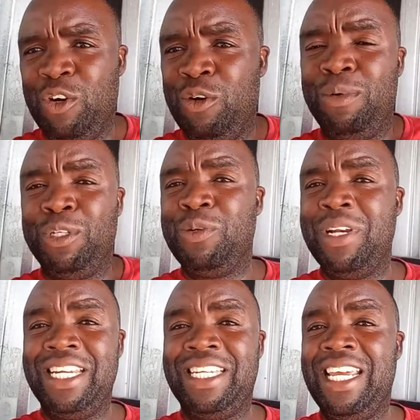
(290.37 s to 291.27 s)
almost on
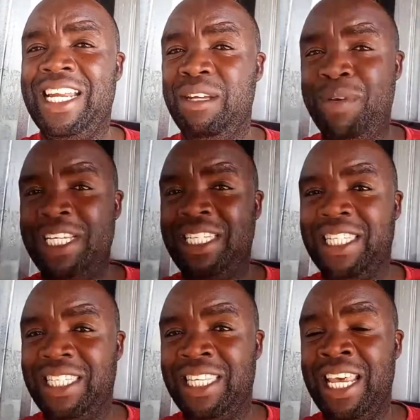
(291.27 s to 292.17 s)
a daily
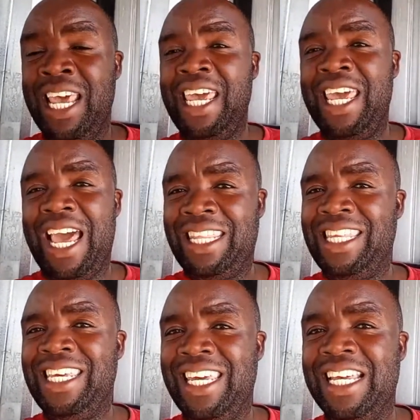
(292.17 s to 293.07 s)
basis. I
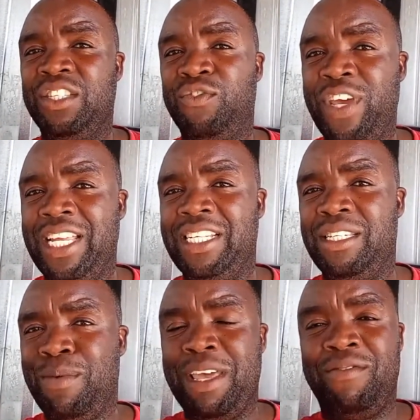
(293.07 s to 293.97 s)
think he has failed
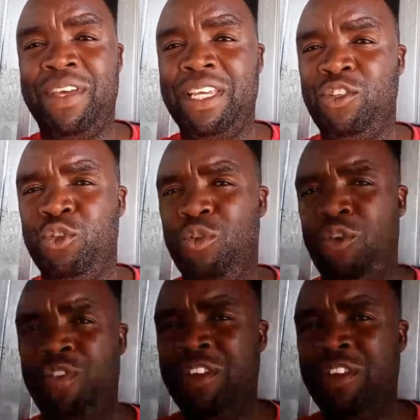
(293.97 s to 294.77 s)
by virtue of the